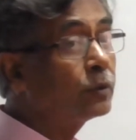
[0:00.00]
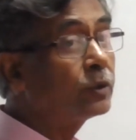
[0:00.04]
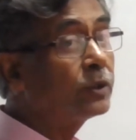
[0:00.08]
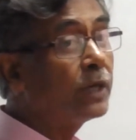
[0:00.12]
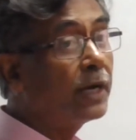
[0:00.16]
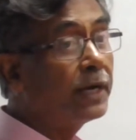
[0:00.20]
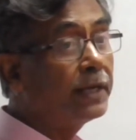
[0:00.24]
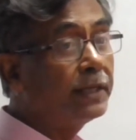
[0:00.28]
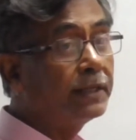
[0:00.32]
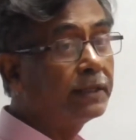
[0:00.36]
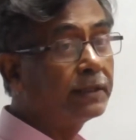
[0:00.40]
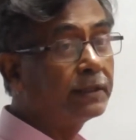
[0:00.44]
to
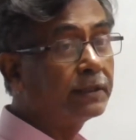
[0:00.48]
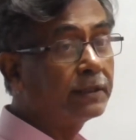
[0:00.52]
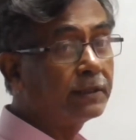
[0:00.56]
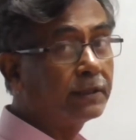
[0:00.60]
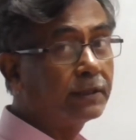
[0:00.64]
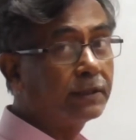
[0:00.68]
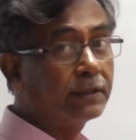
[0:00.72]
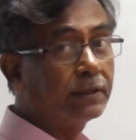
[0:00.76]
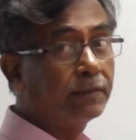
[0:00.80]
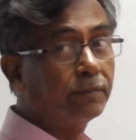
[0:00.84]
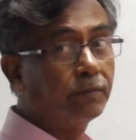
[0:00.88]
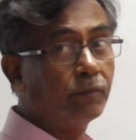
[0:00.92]
study this
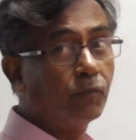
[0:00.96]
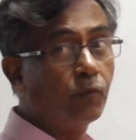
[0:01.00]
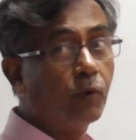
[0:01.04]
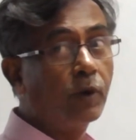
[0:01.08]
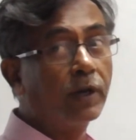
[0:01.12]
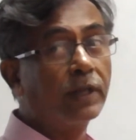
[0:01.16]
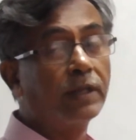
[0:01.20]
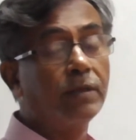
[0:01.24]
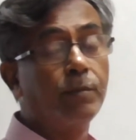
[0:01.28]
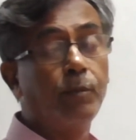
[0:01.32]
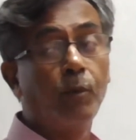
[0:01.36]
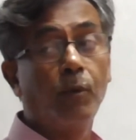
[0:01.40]
system?
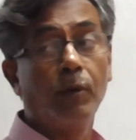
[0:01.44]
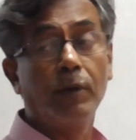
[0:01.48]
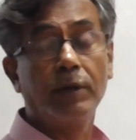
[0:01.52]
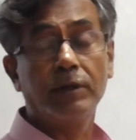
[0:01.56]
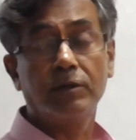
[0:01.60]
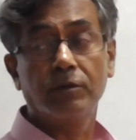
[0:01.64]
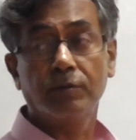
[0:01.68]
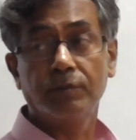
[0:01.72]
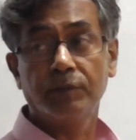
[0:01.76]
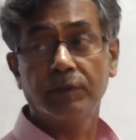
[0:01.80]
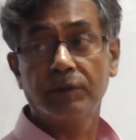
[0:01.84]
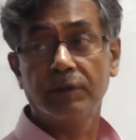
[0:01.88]
What are the
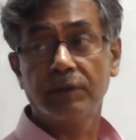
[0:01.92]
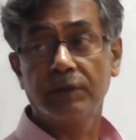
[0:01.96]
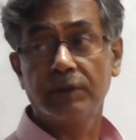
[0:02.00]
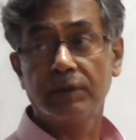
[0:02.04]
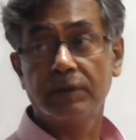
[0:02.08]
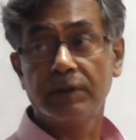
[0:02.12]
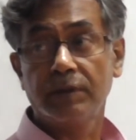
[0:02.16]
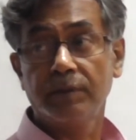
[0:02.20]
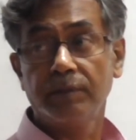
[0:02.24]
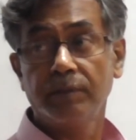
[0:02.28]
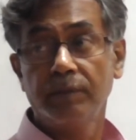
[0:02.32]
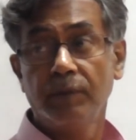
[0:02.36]
properties of this
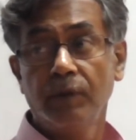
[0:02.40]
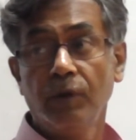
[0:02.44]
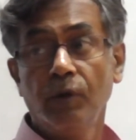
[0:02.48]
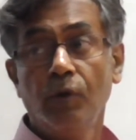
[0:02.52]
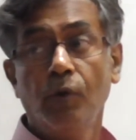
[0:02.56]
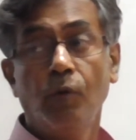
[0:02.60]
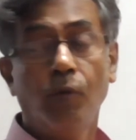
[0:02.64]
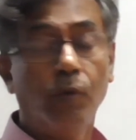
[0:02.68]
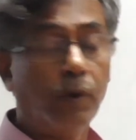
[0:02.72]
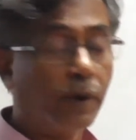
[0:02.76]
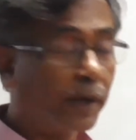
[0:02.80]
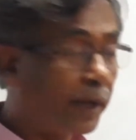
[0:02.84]
system?
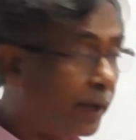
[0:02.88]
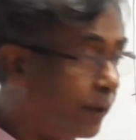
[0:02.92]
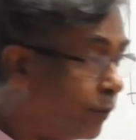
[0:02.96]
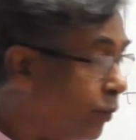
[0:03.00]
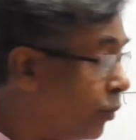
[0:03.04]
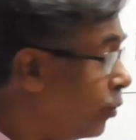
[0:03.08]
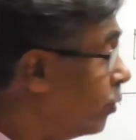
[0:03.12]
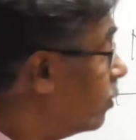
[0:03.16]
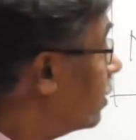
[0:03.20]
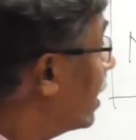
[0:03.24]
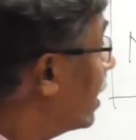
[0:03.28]
What I do,